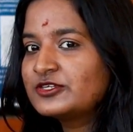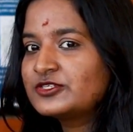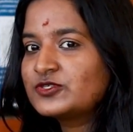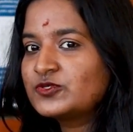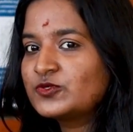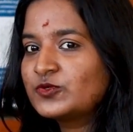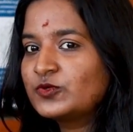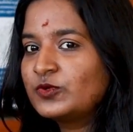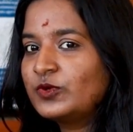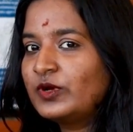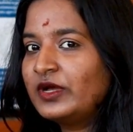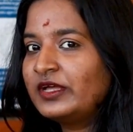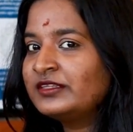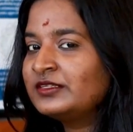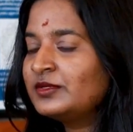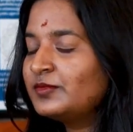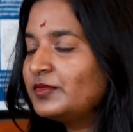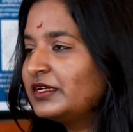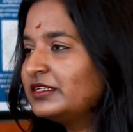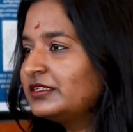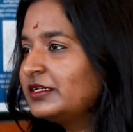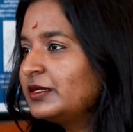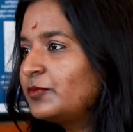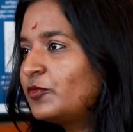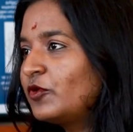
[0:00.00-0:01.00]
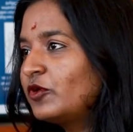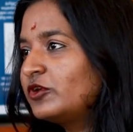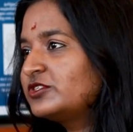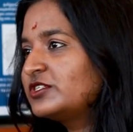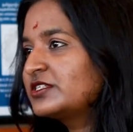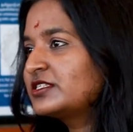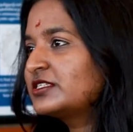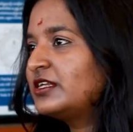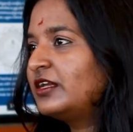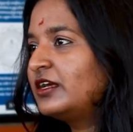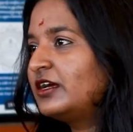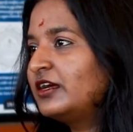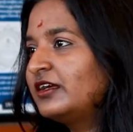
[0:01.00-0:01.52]
So andha madri
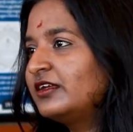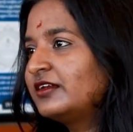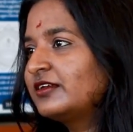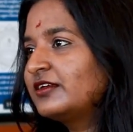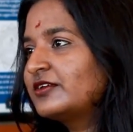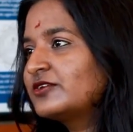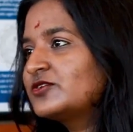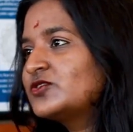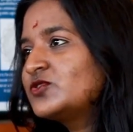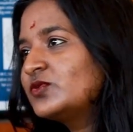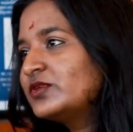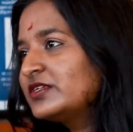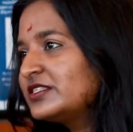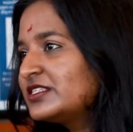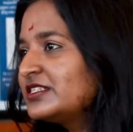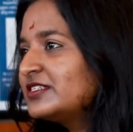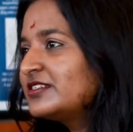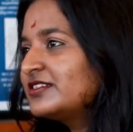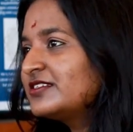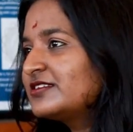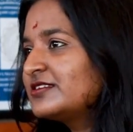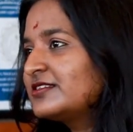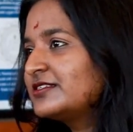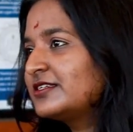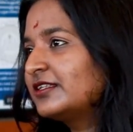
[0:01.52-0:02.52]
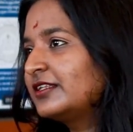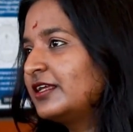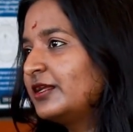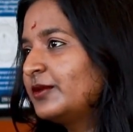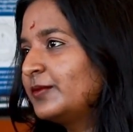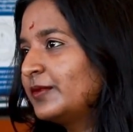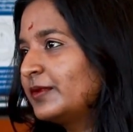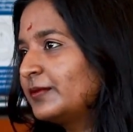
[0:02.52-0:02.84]
projects la, so it's interesting.